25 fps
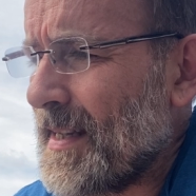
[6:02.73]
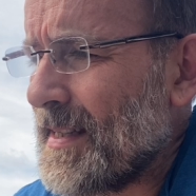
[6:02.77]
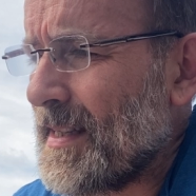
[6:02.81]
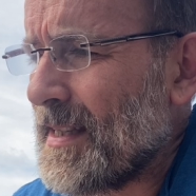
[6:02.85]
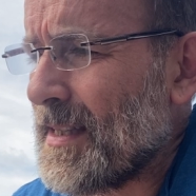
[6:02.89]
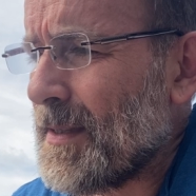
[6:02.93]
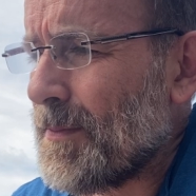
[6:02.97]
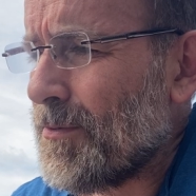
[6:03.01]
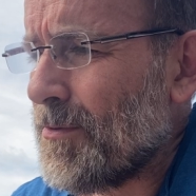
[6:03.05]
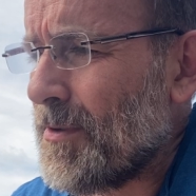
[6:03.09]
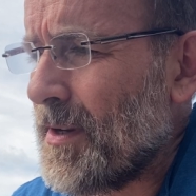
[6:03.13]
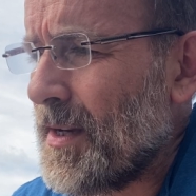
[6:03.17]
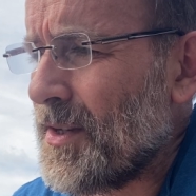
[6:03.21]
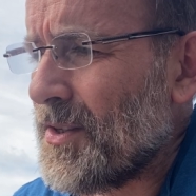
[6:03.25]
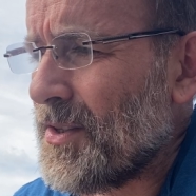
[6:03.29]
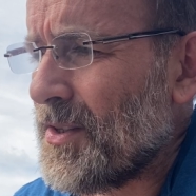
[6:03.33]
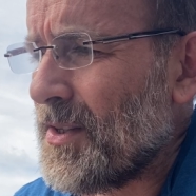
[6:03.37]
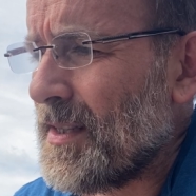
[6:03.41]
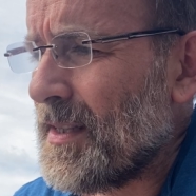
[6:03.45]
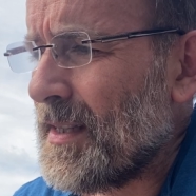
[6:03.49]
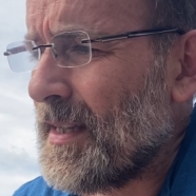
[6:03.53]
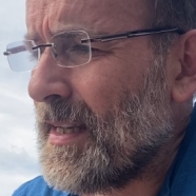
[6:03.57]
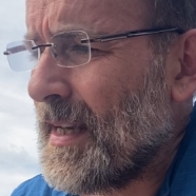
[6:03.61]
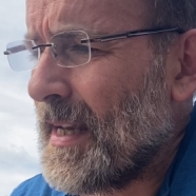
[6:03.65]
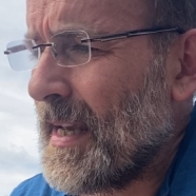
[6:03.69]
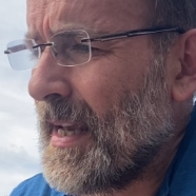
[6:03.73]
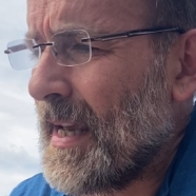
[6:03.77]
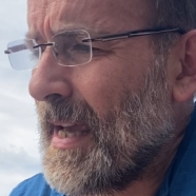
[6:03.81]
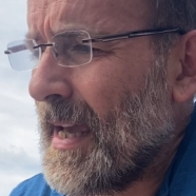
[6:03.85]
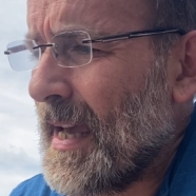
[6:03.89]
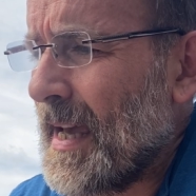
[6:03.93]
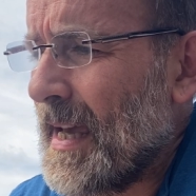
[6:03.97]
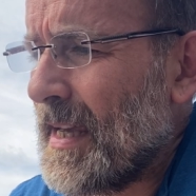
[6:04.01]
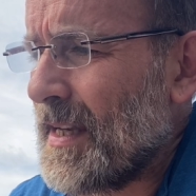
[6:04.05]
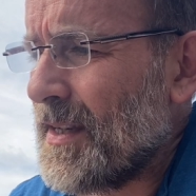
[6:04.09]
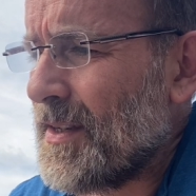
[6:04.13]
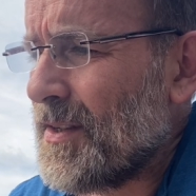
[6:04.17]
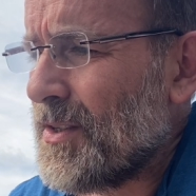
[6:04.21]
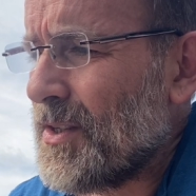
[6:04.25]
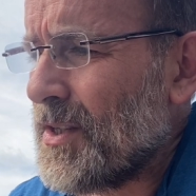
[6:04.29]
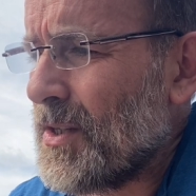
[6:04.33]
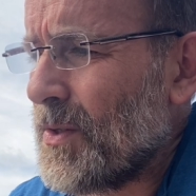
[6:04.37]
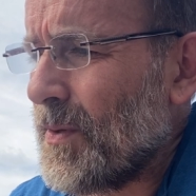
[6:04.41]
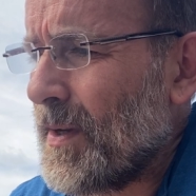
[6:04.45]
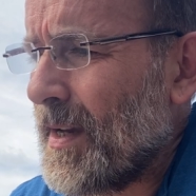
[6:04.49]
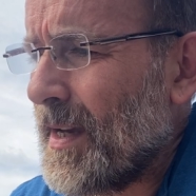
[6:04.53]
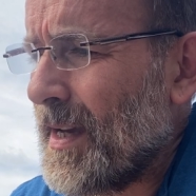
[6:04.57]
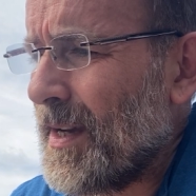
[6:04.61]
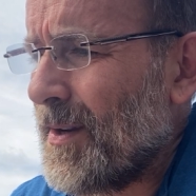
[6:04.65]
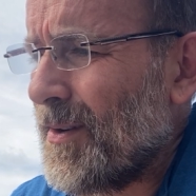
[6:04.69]
inspiration, and to
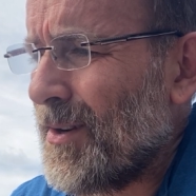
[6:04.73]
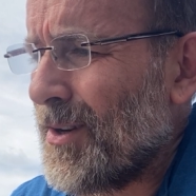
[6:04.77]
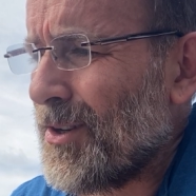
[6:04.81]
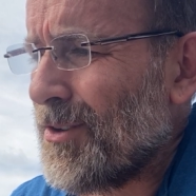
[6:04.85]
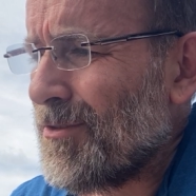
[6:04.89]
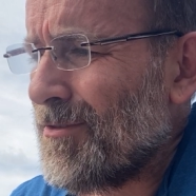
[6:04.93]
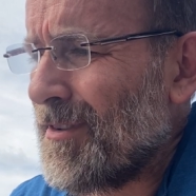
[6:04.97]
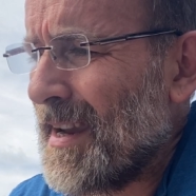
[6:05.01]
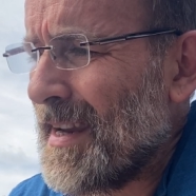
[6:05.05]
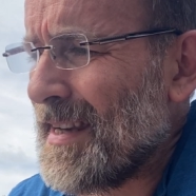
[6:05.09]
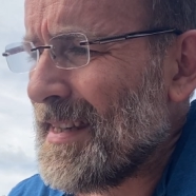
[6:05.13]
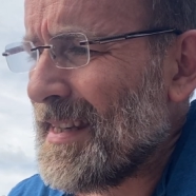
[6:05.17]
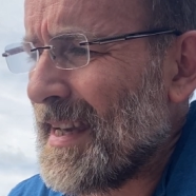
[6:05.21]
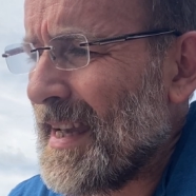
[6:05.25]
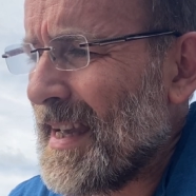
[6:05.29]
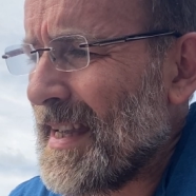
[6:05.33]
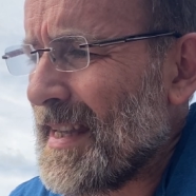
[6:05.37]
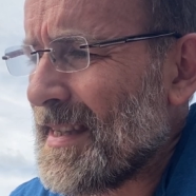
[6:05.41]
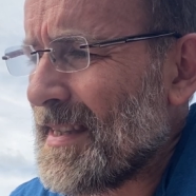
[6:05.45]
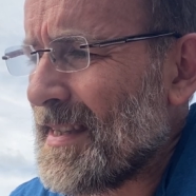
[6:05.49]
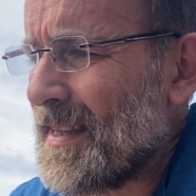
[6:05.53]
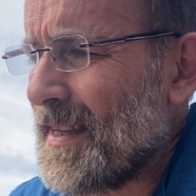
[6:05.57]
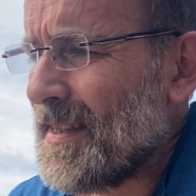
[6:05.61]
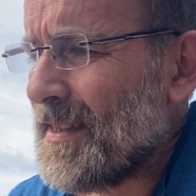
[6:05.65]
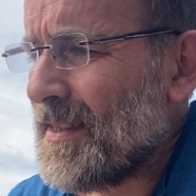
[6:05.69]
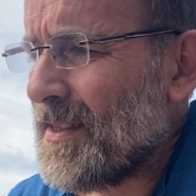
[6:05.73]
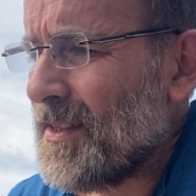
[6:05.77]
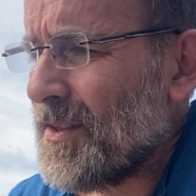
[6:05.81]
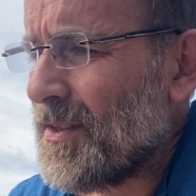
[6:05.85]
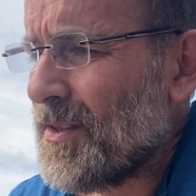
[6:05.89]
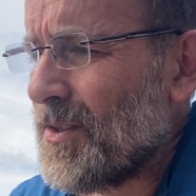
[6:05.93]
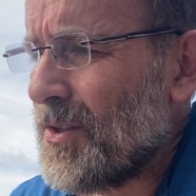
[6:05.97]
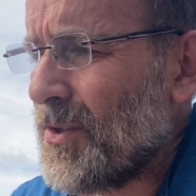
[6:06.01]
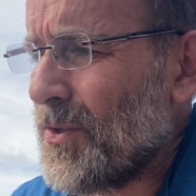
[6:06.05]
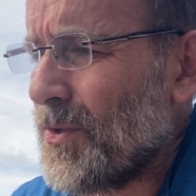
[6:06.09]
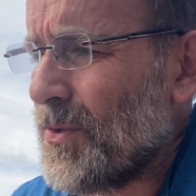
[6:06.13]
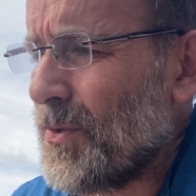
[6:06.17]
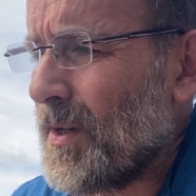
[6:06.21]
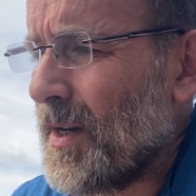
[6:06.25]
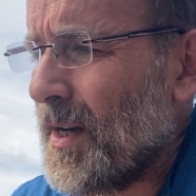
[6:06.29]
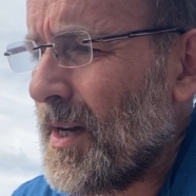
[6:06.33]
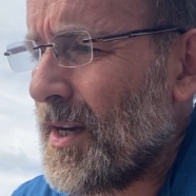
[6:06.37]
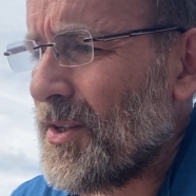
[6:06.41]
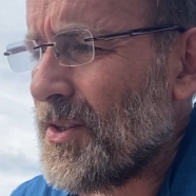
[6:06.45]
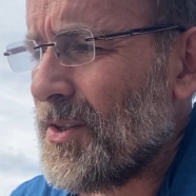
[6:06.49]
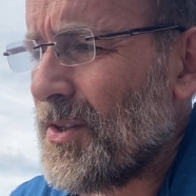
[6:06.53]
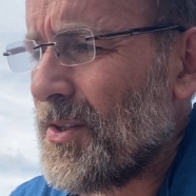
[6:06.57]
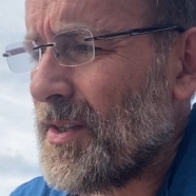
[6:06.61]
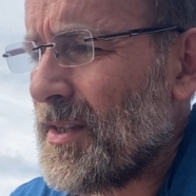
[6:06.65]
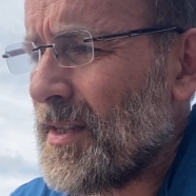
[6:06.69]
our great ancestors who
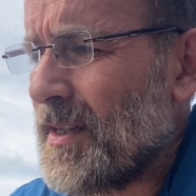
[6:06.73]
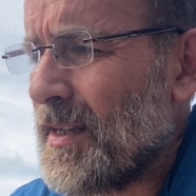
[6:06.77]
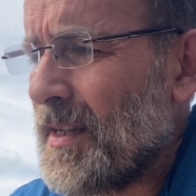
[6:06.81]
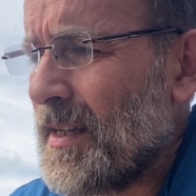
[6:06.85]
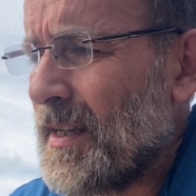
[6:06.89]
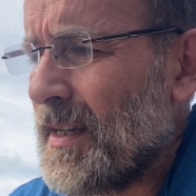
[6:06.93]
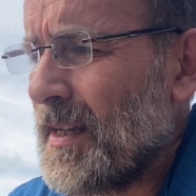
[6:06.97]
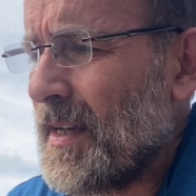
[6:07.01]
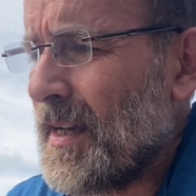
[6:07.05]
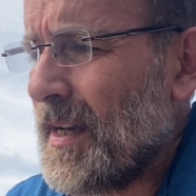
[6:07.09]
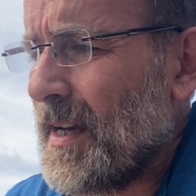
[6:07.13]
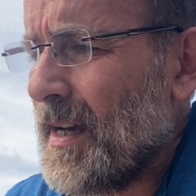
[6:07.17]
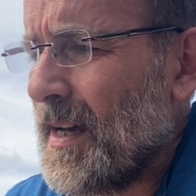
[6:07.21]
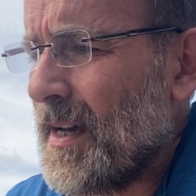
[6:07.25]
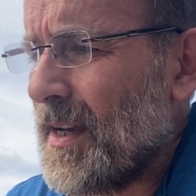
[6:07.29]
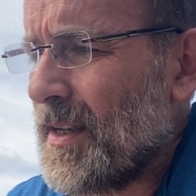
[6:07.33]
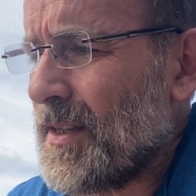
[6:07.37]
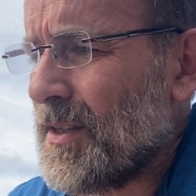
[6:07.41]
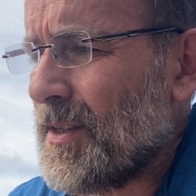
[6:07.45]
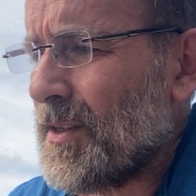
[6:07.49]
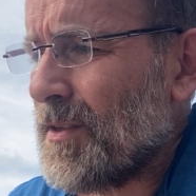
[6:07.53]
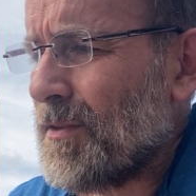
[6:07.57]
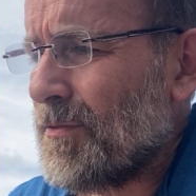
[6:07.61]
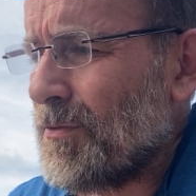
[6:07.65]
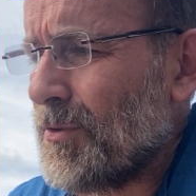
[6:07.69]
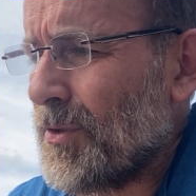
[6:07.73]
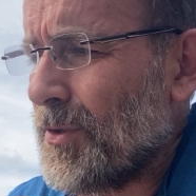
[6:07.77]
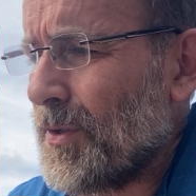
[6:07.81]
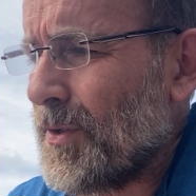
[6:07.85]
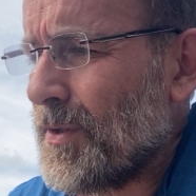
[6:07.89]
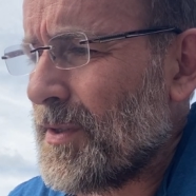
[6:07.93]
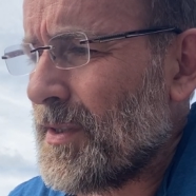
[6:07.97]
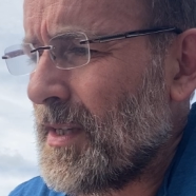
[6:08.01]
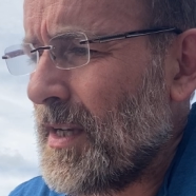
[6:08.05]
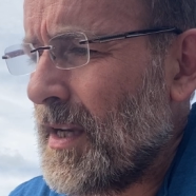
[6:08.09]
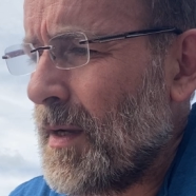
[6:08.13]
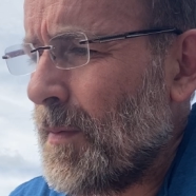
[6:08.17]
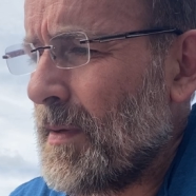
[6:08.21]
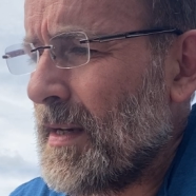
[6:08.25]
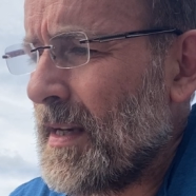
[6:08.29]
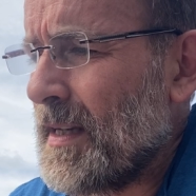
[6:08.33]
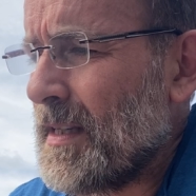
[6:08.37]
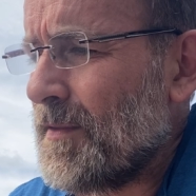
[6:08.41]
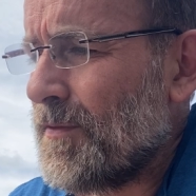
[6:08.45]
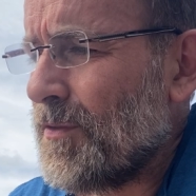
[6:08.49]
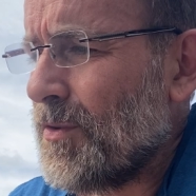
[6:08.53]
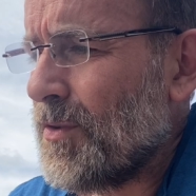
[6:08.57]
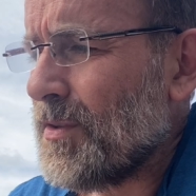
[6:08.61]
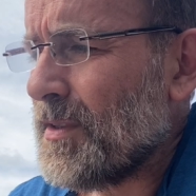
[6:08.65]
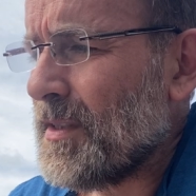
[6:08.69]
ushered us through so many
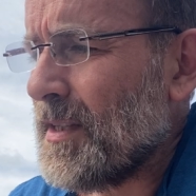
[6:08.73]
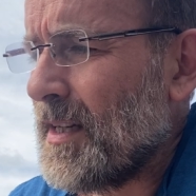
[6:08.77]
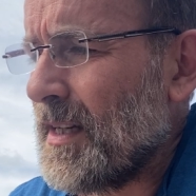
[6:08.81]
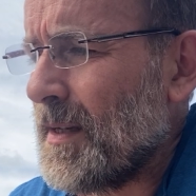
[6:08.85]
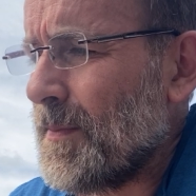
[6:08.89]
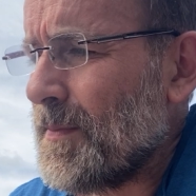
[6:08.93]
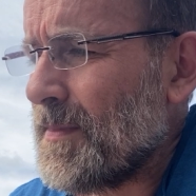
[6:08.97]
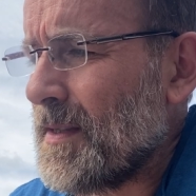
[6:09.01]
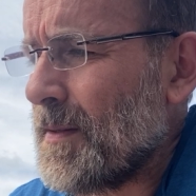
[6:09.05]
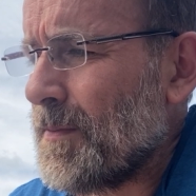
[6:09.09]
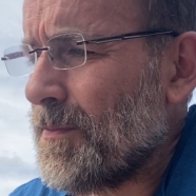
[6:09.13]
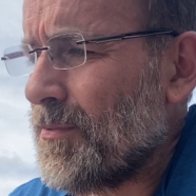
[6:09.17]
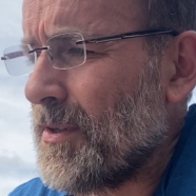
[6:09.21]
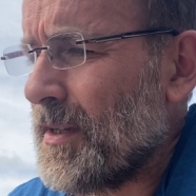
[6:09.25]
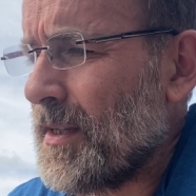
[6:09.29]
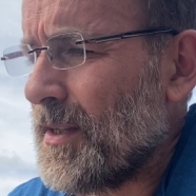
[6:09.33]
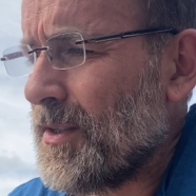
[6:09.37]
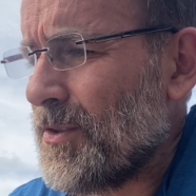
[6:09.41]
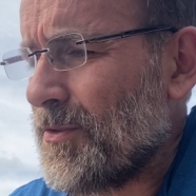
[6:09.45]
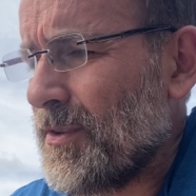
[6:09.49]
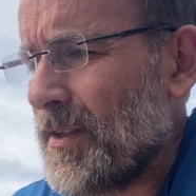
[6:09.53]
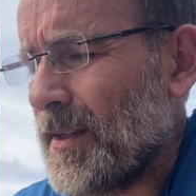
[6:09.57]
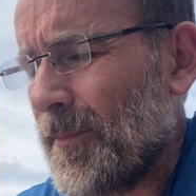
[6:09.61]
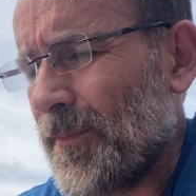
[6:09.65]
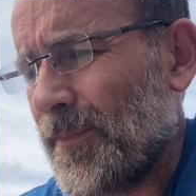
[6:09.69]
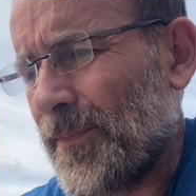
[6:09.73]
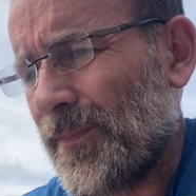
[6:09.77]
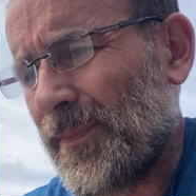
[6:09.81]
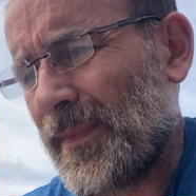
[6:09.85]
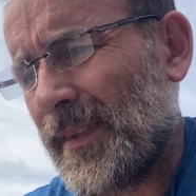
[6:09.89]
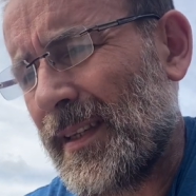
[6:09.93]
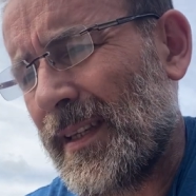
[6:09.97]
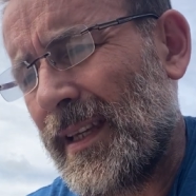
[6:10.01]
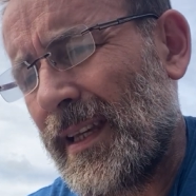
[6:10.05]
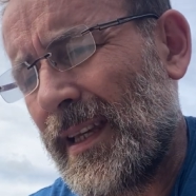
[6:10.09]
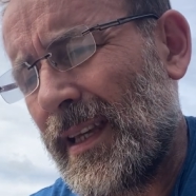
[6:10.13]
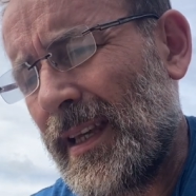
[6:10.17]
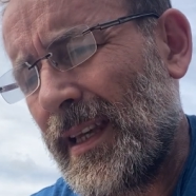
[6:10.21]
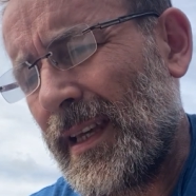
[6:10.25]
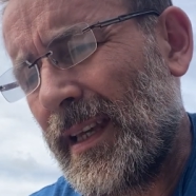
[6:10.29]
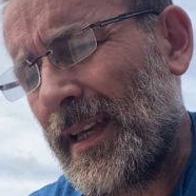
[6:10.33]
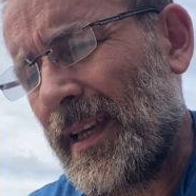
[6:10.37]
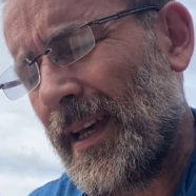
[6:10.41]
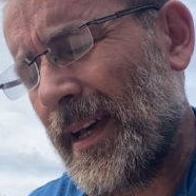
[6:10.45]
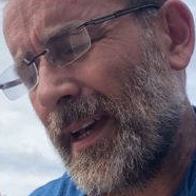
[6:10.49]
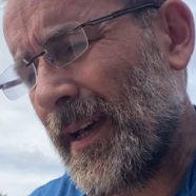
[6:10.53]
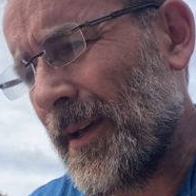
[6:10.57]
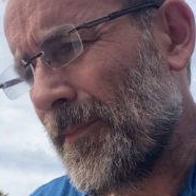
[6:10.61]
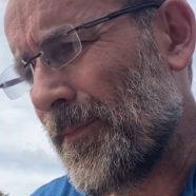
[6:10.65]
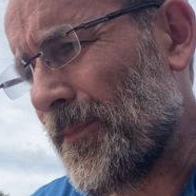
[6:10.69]
difficult times in prehistory.
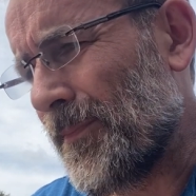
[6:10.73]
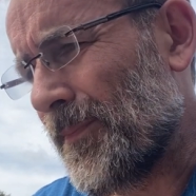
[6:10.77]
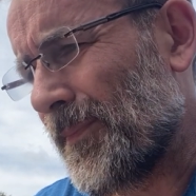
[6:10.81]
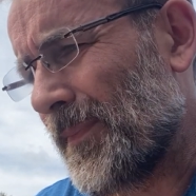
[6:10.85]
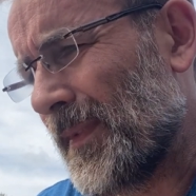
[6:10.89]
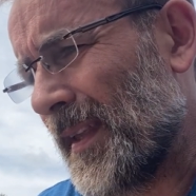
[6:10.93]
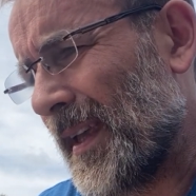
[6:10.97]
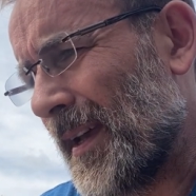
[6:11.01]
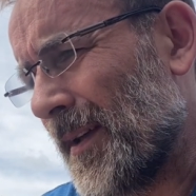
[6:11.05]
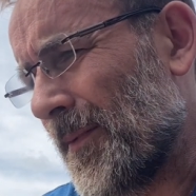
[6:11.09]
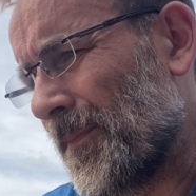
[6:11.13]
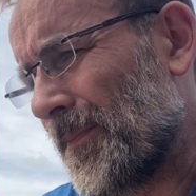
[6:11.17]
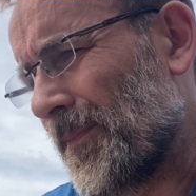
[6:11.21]
Yeah,